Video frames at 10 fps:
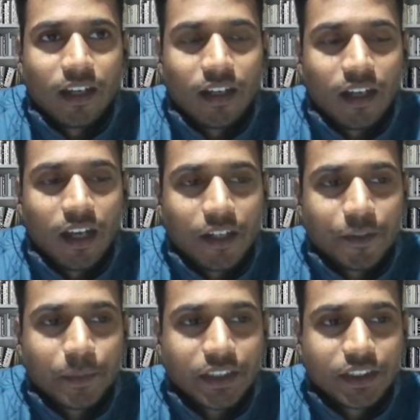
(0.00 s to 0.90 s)

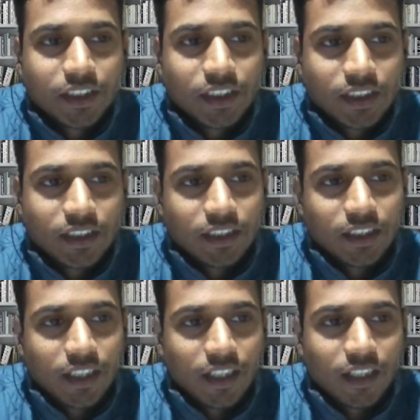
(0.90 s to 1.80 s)
Armature
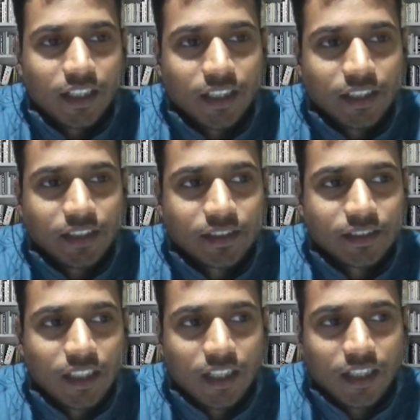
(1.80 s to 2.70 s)
is
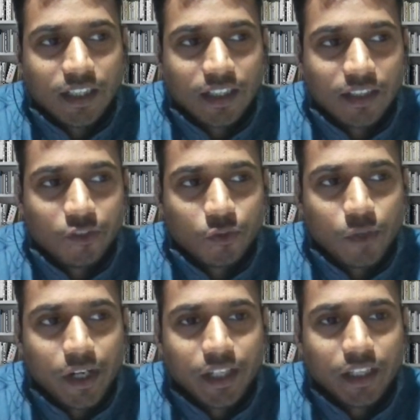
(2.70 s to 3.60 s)
the
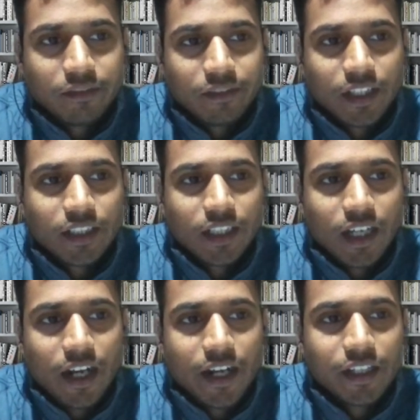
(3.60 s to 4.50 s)
winding where the
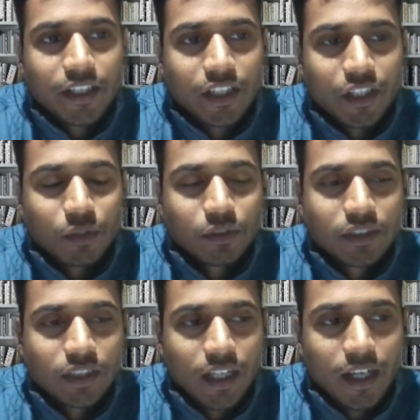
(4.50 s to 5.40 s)
current induced,
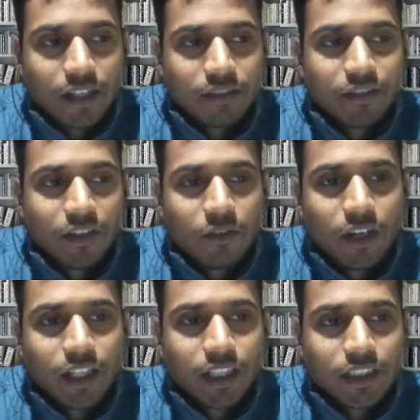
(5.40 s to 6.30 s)
and field
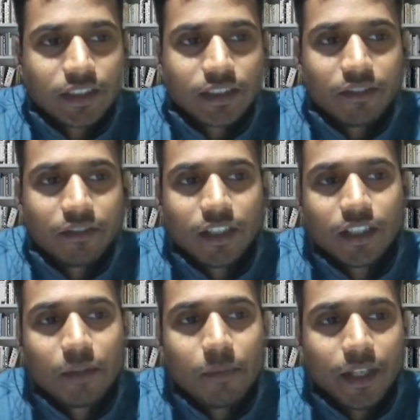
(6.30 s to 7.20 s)
winding is the where
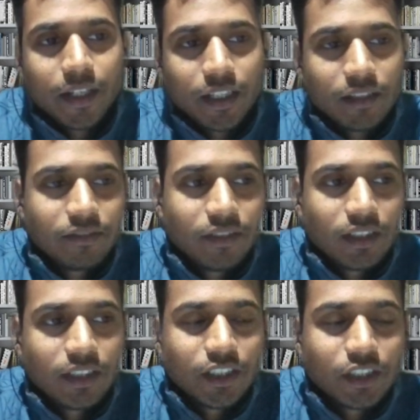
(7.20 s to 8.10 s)
the magnetic field
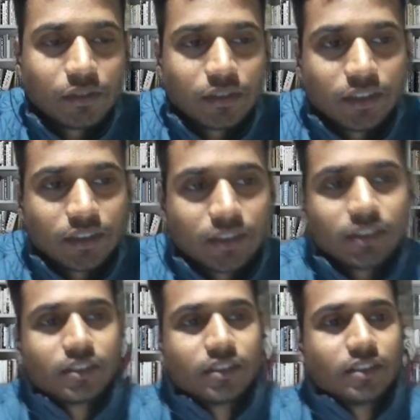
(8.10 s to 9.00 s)
induced
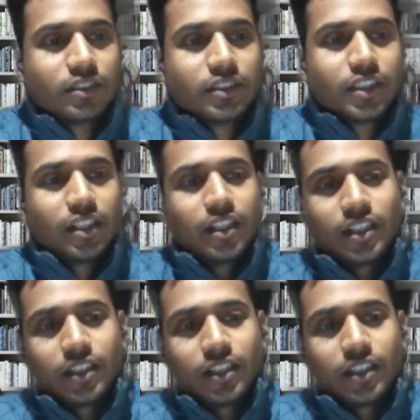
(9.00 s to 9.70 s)
generate.